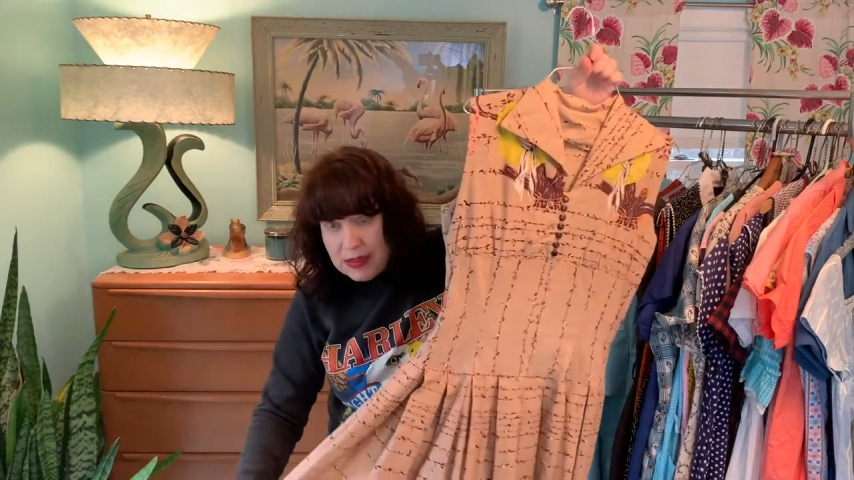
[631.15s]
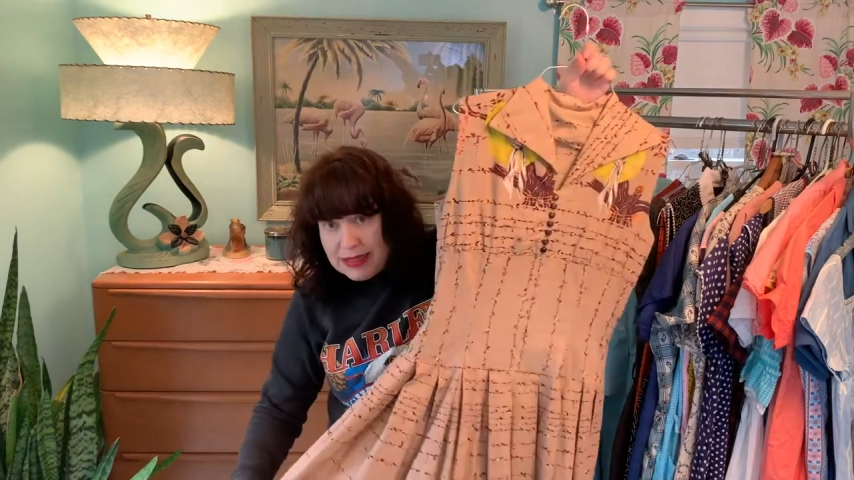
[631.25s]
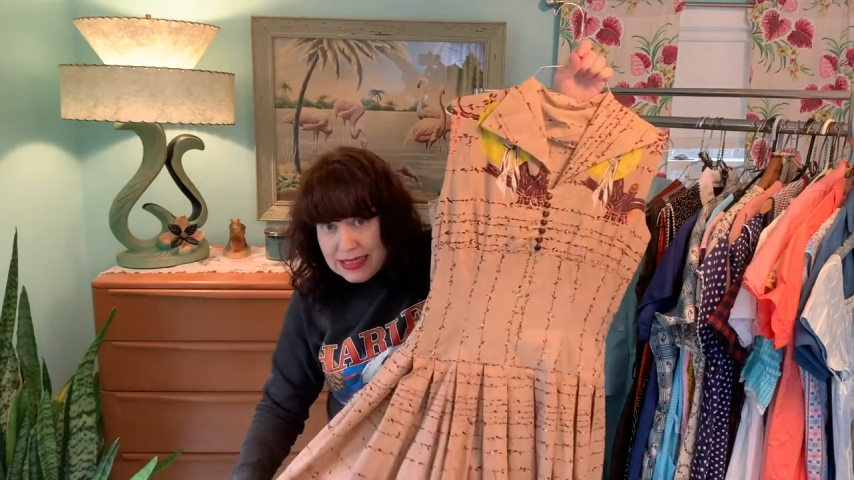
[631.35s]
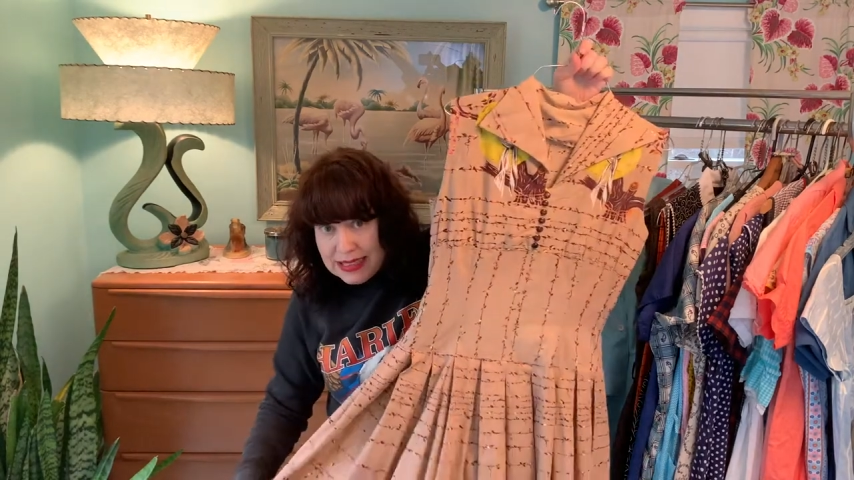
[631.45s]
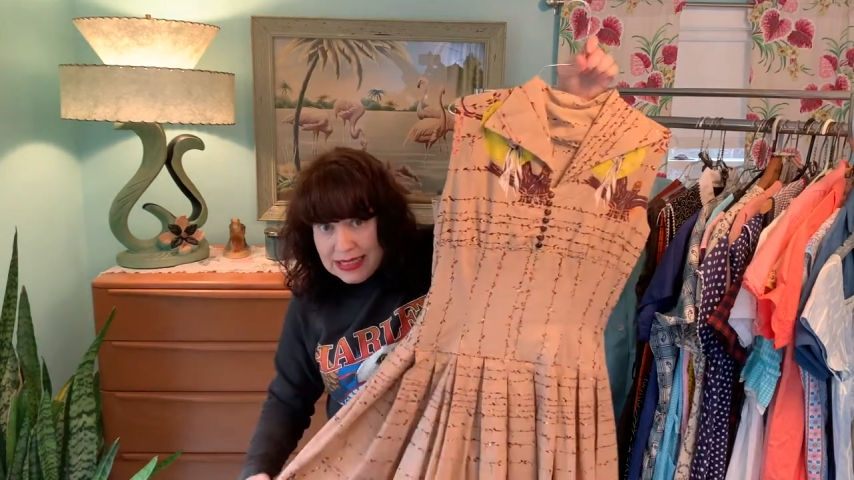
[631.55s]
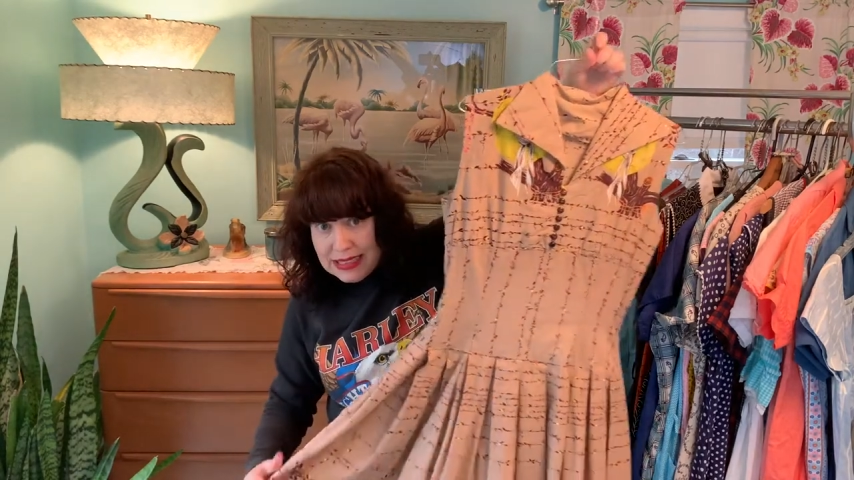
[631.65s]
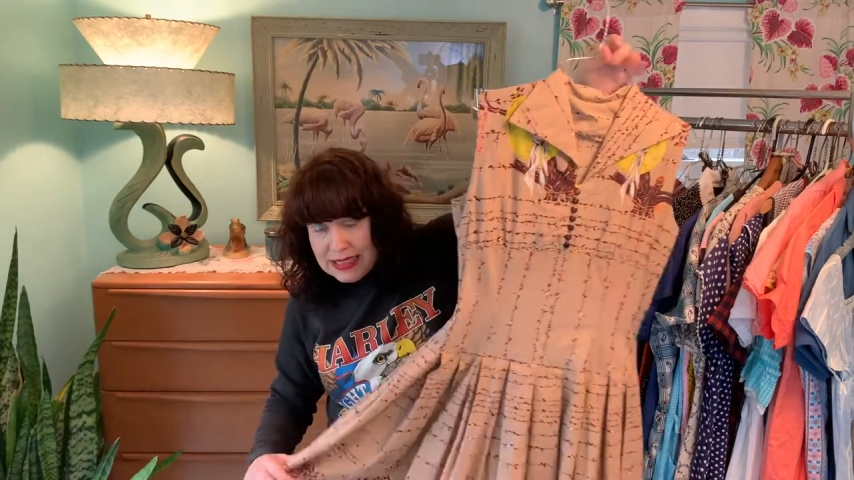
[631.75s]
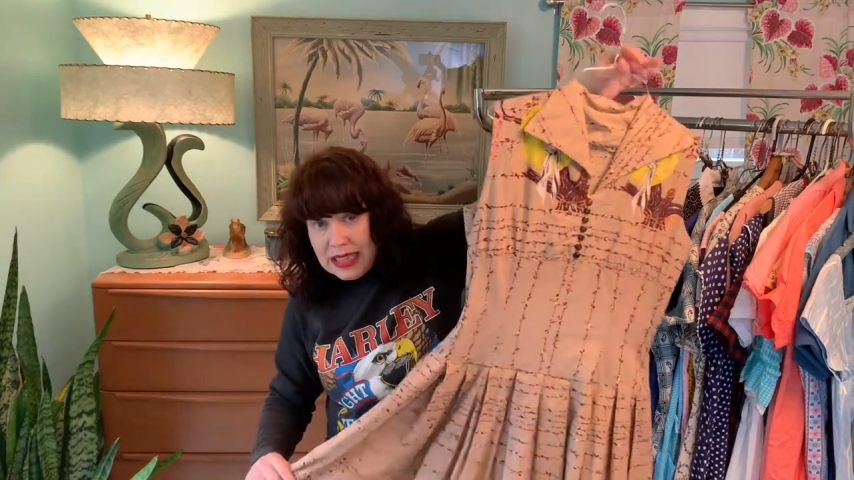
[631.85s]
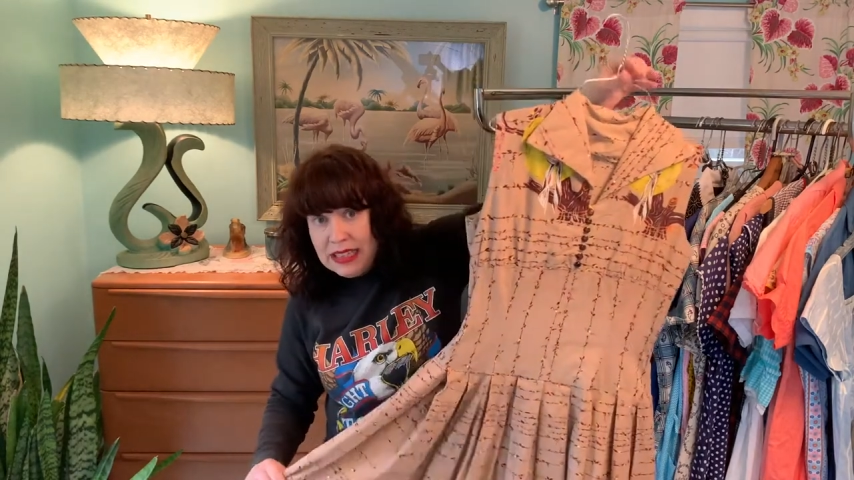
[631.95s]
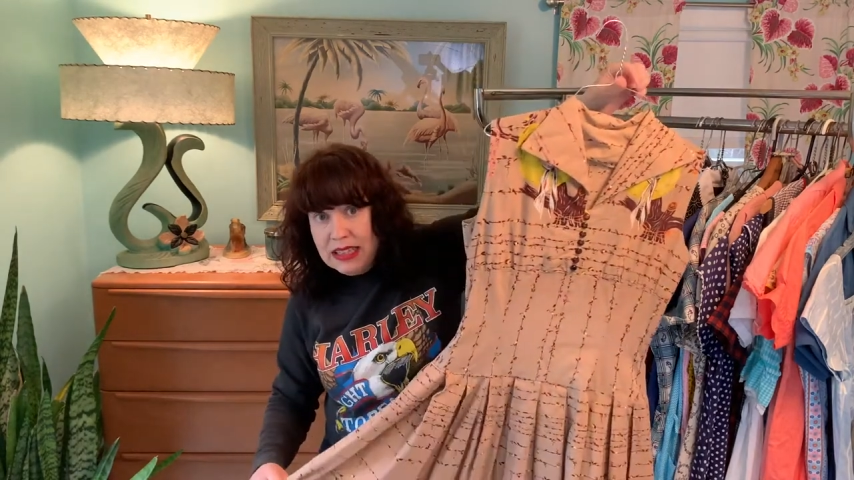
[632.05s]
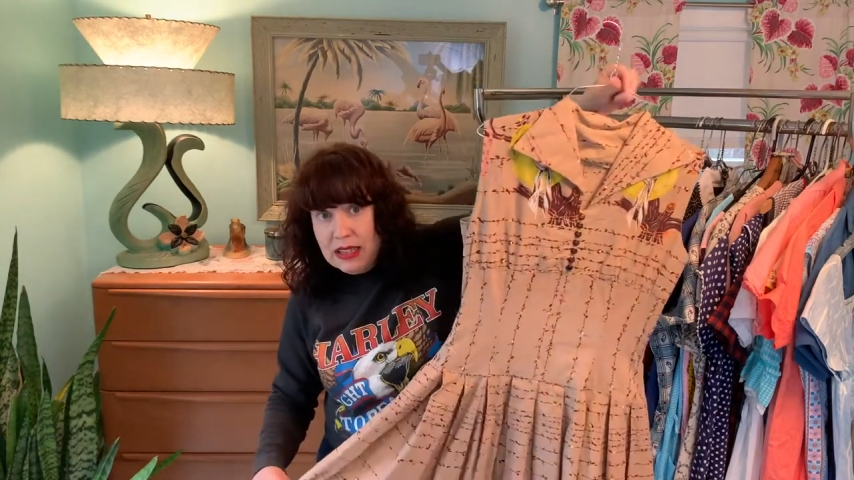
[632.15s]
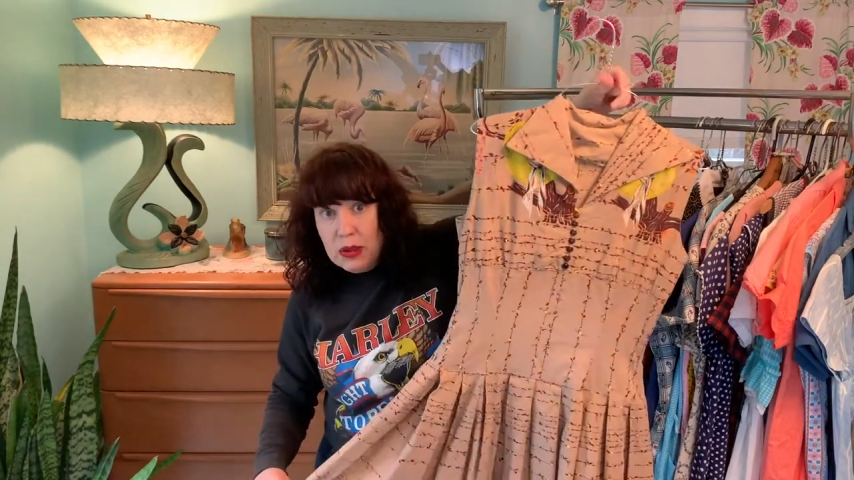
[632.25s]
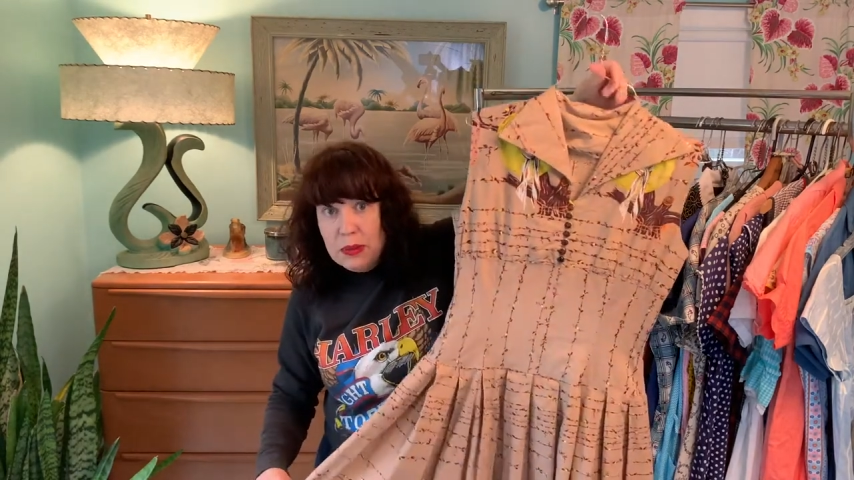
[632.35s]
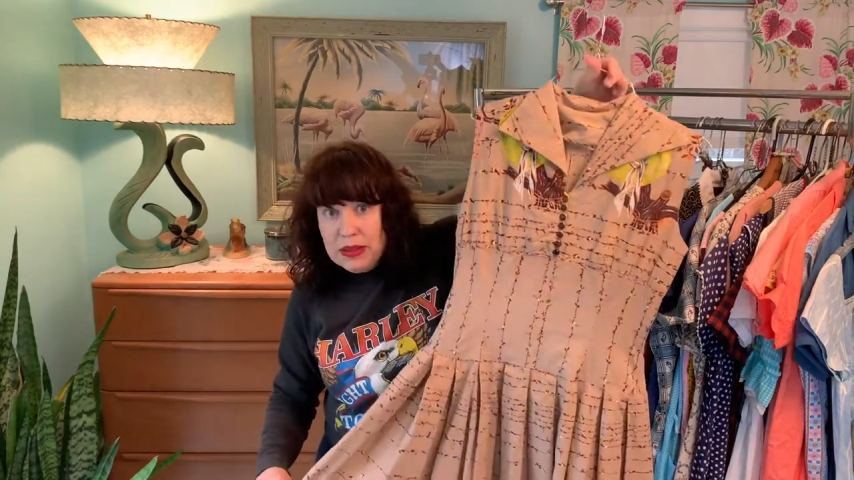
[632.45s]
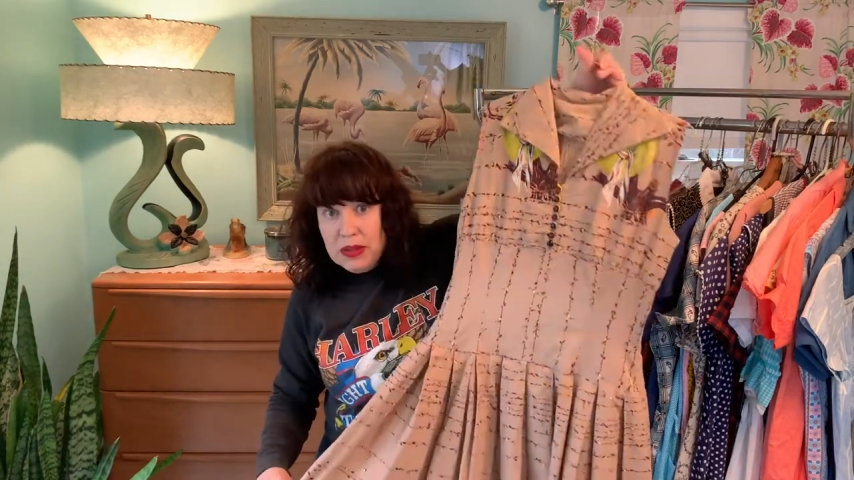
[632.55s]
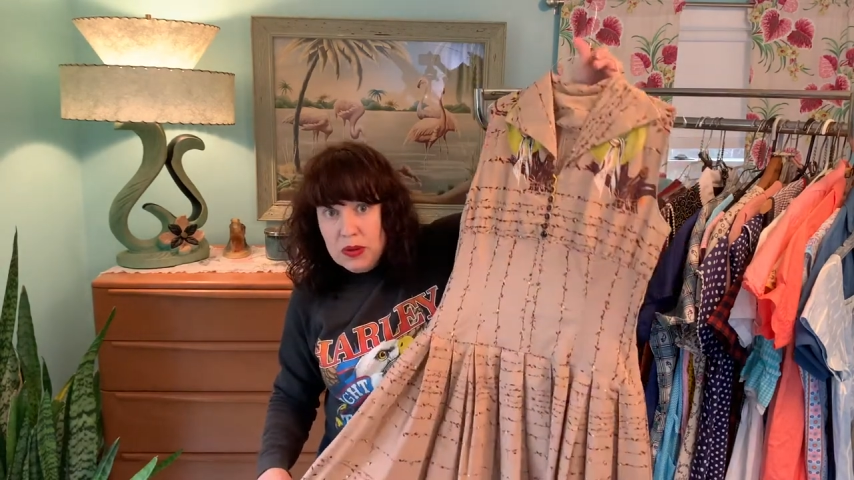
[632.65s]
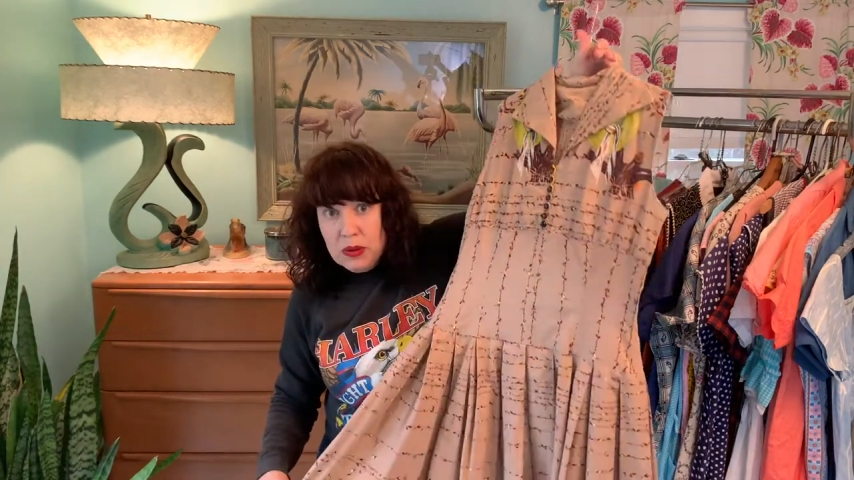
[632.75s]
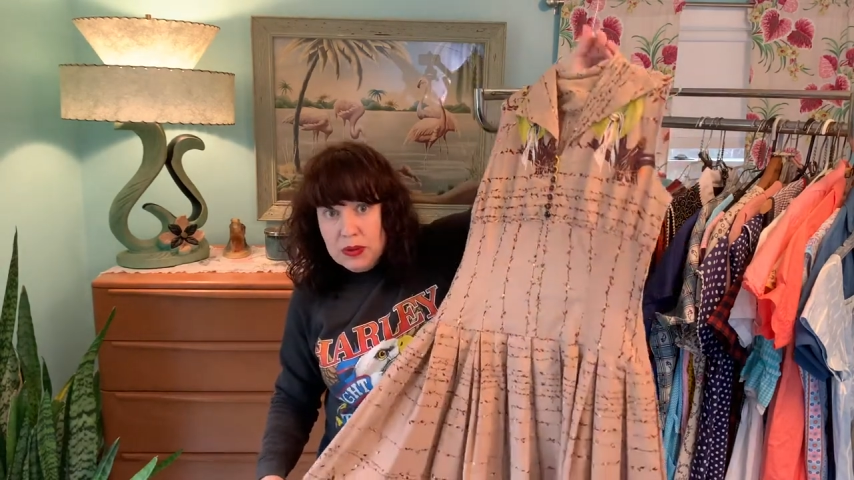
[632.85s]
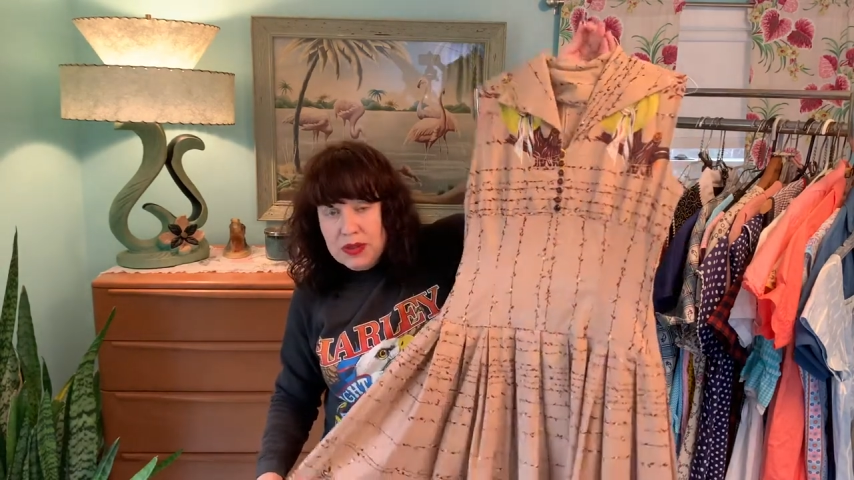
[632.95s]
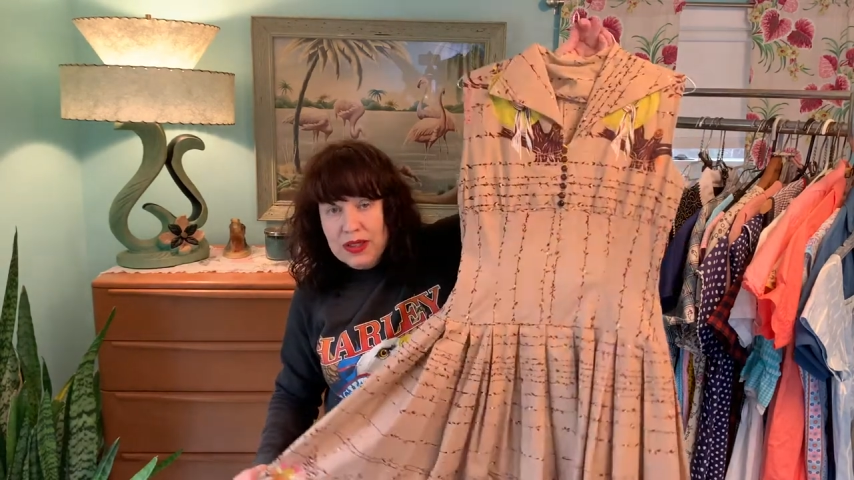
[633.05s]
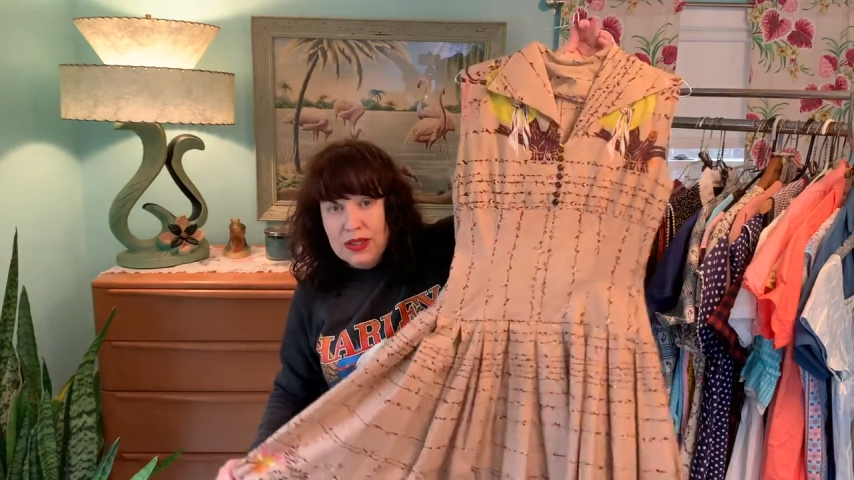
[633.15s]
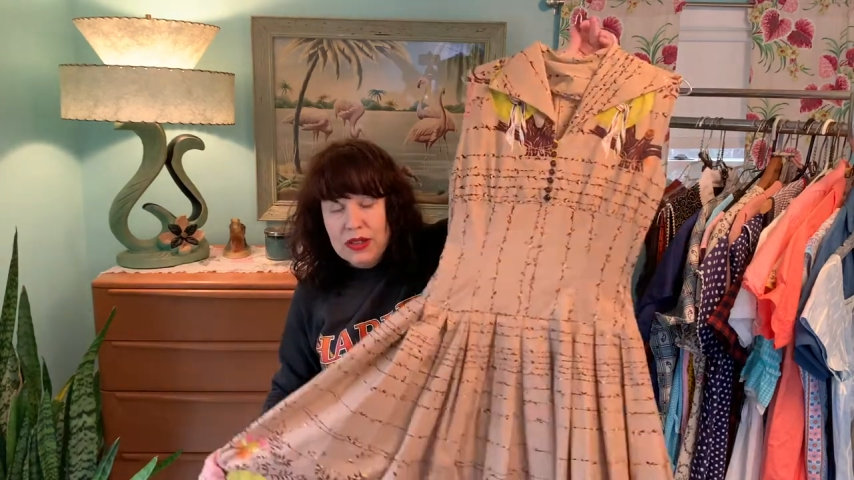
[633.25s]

teeny tiny little pinholes in the